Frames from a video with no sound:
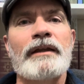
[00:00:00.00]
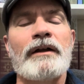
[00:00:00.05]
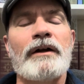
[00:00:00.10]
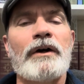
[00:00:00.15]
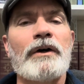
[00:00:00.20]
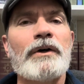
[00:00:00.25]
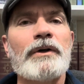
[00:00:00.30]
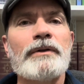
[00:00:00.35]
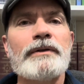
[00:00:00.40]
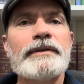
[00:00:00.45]

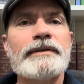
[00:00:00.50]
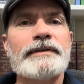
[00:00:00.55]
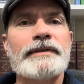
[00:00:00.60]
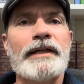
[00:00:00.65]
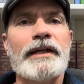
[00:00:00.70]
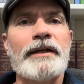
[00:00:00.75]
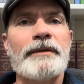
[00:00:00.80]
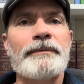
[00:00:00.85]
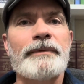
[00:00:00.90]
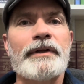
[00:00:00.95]
all the
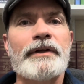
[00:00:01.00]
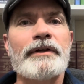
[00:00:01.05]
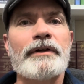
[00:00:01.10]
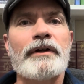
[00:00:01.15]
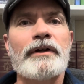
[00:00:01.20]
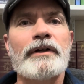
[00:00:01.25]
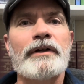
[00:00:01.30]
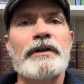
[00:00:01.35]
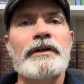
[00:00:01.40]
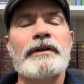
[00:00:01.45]
time there
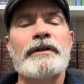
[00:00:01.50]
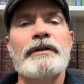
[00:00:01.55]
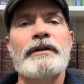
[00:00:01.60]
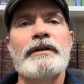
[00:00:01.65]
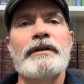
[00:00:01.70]
are